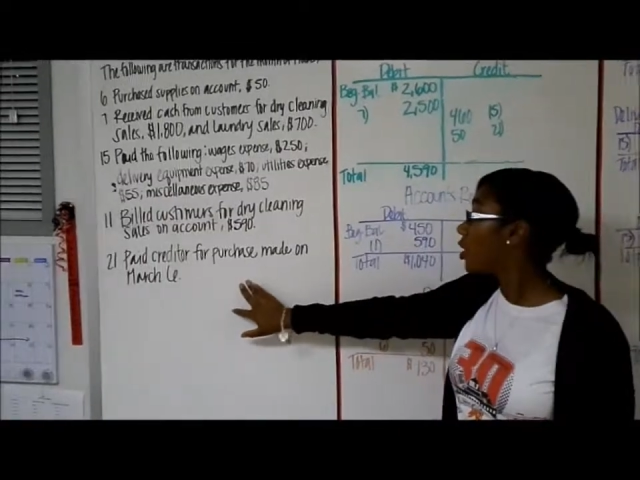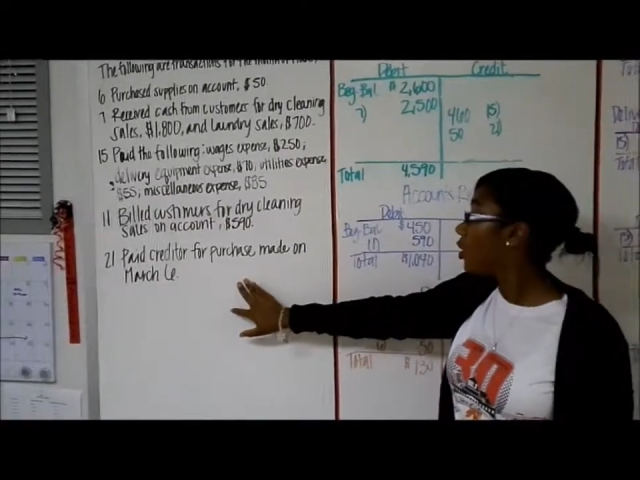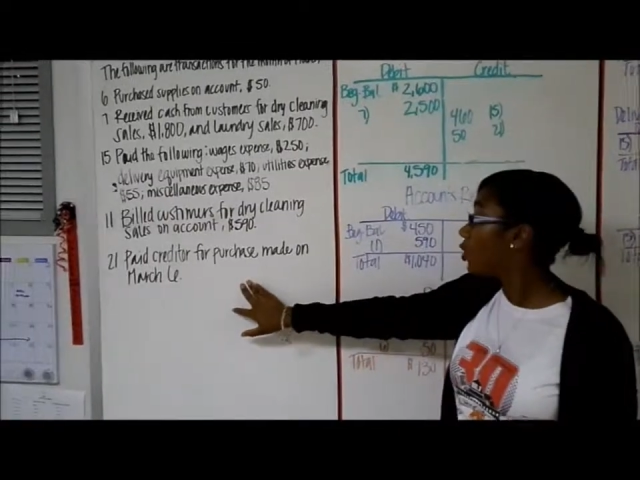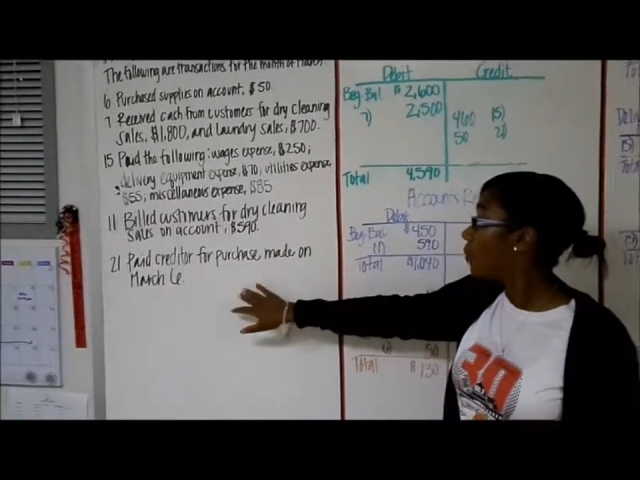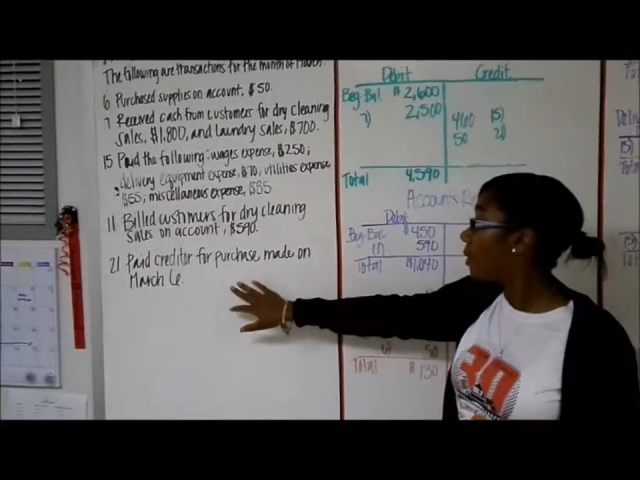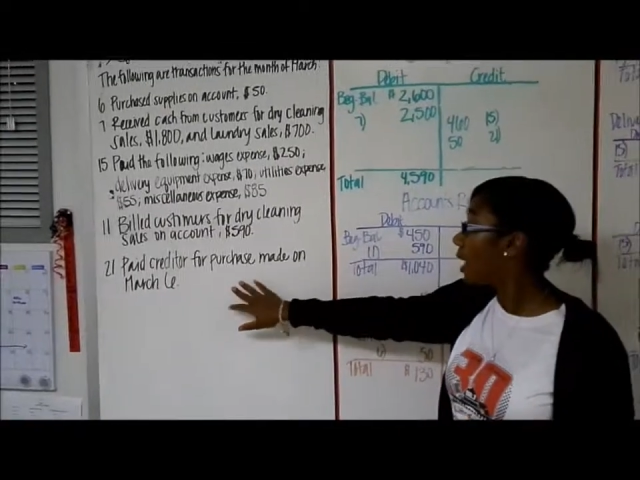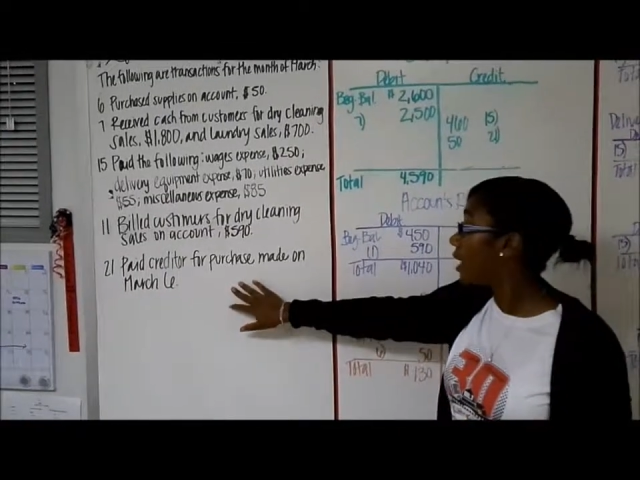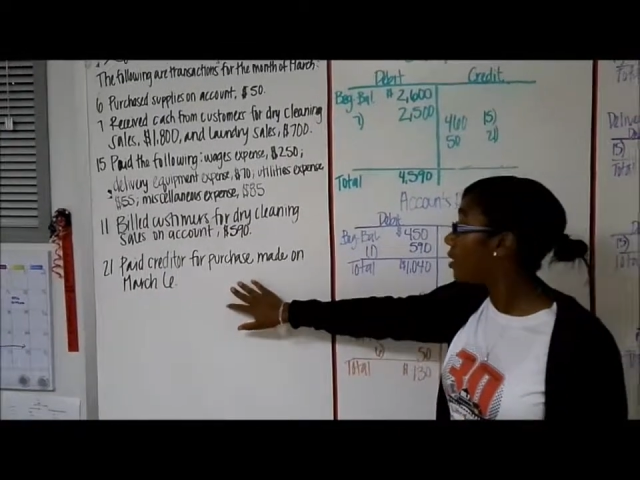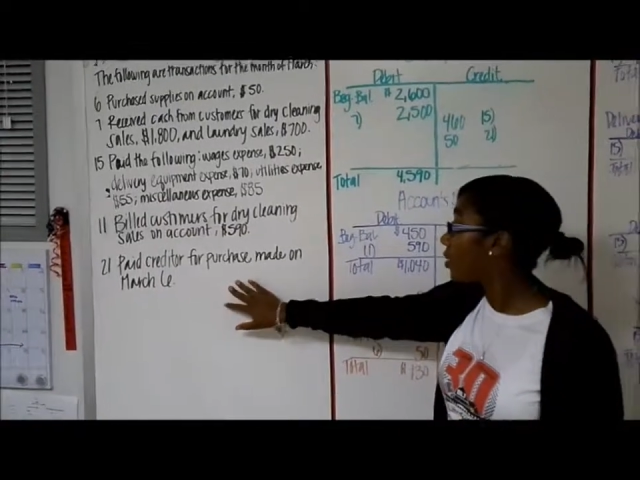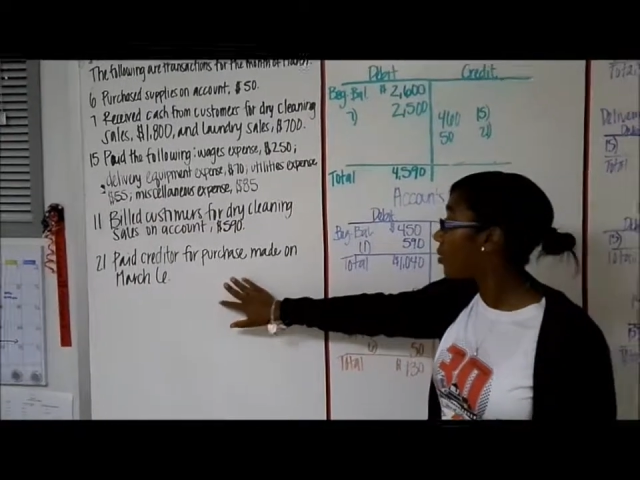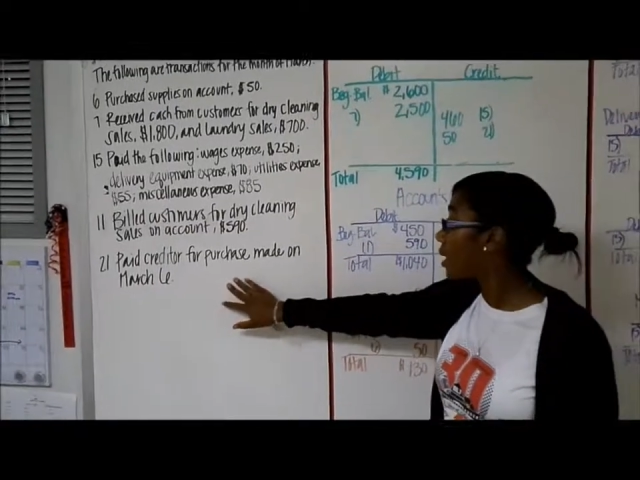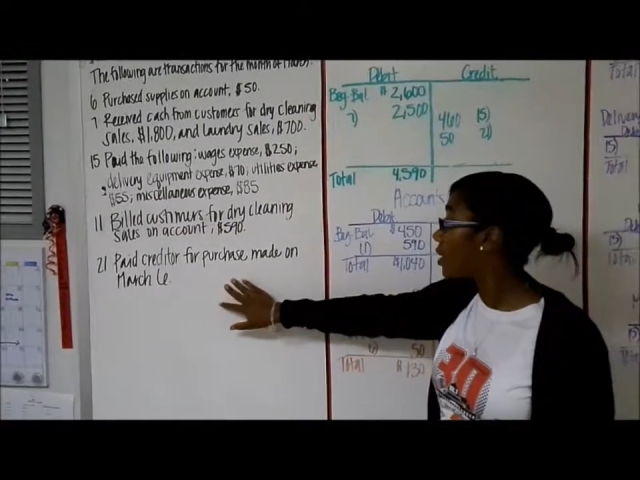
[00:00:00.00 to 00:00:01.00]
you pay the
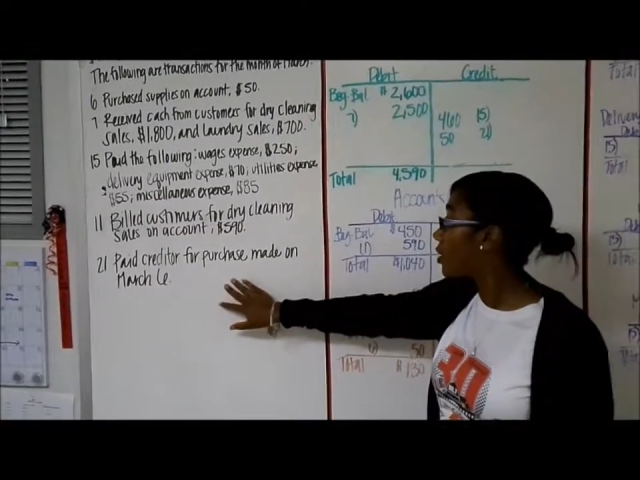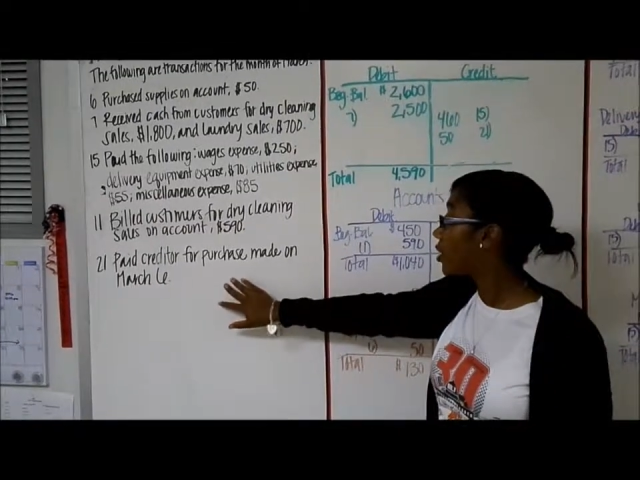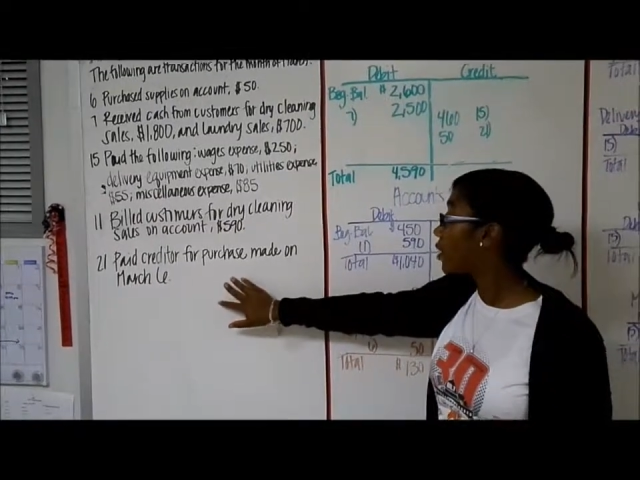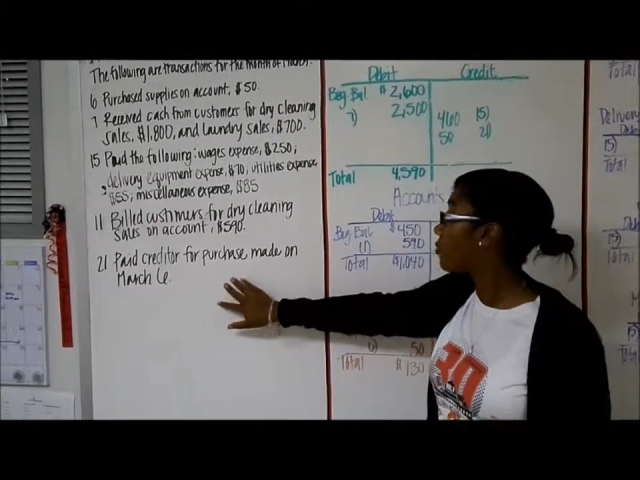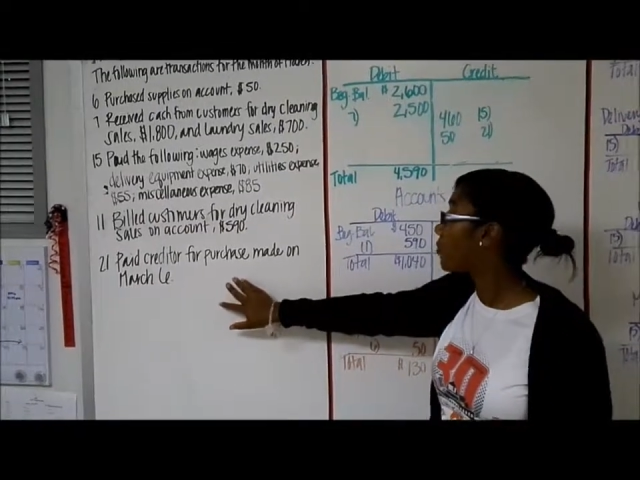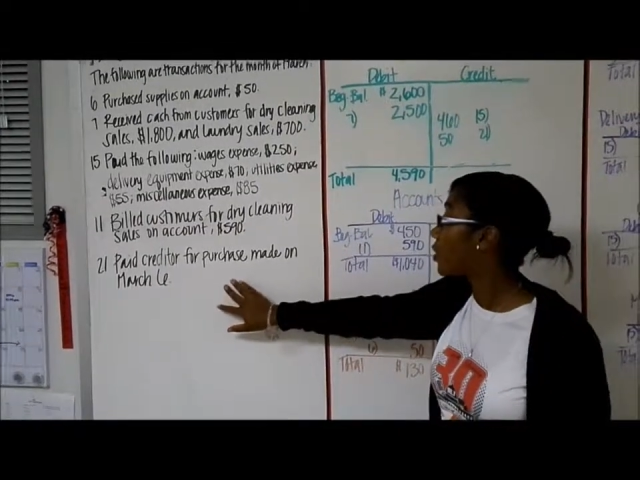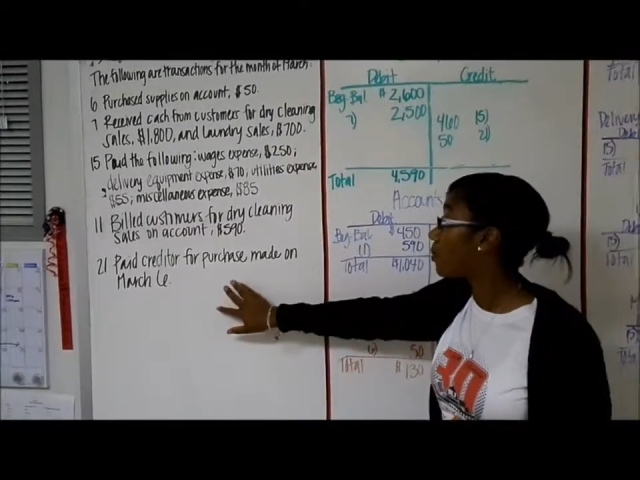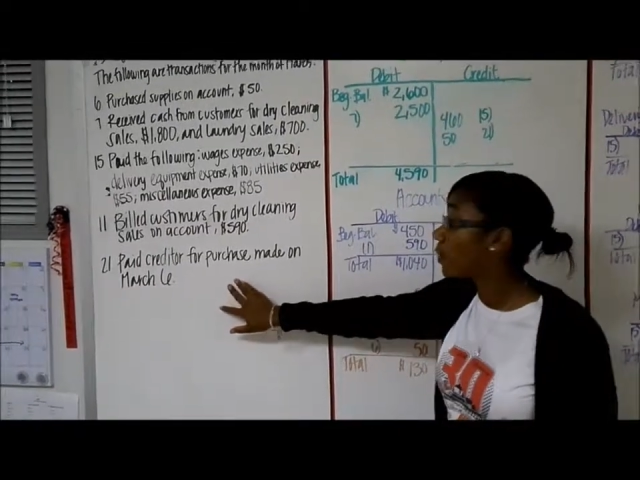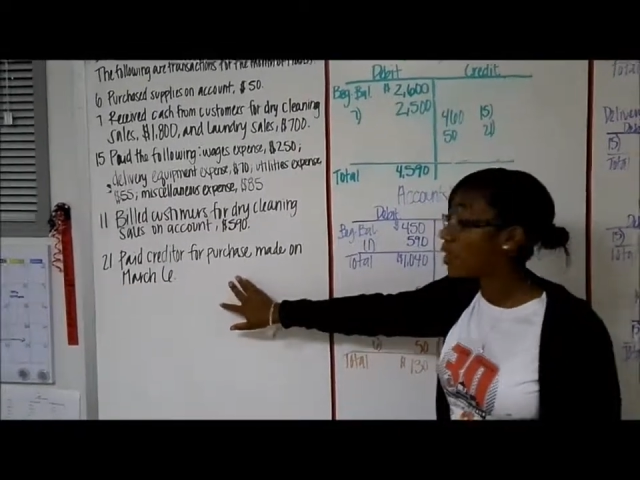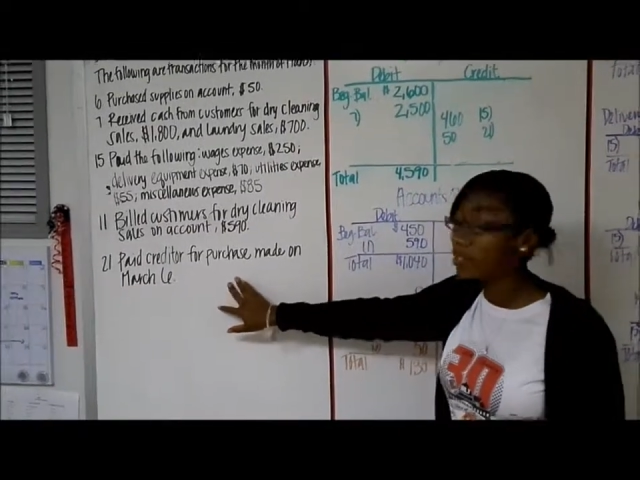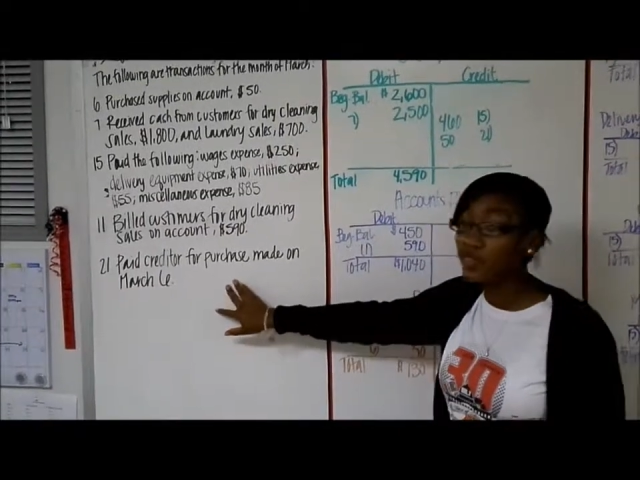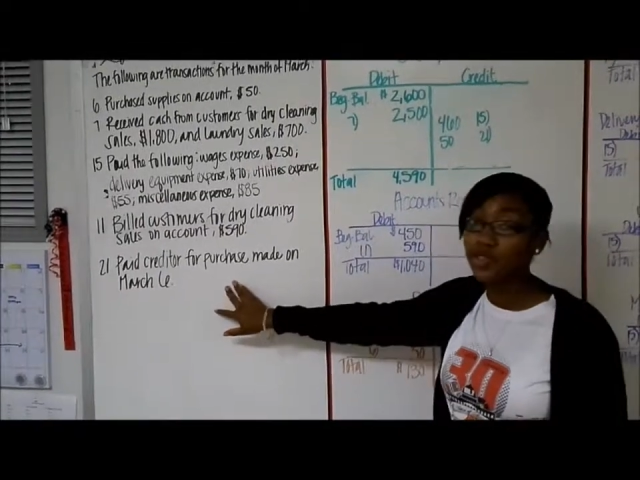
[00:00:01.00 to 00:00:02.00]
creditor for the
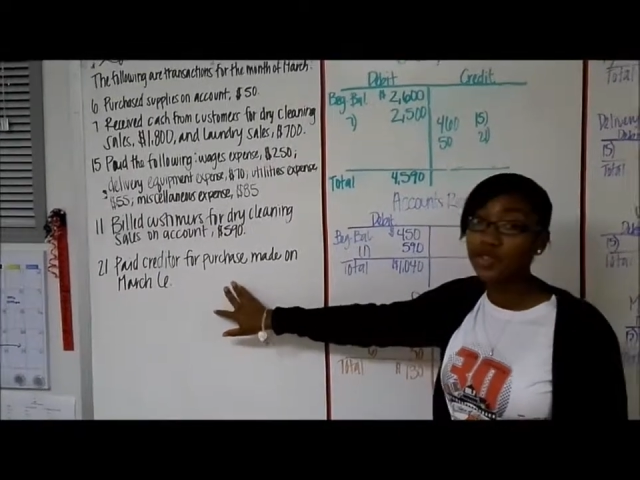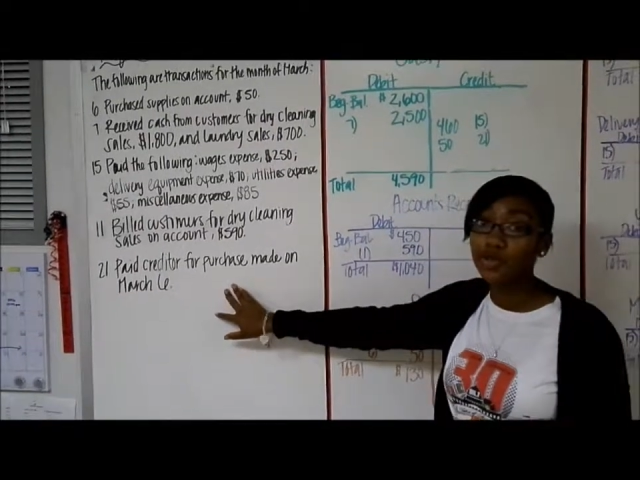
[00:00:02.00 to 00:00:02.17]
purchase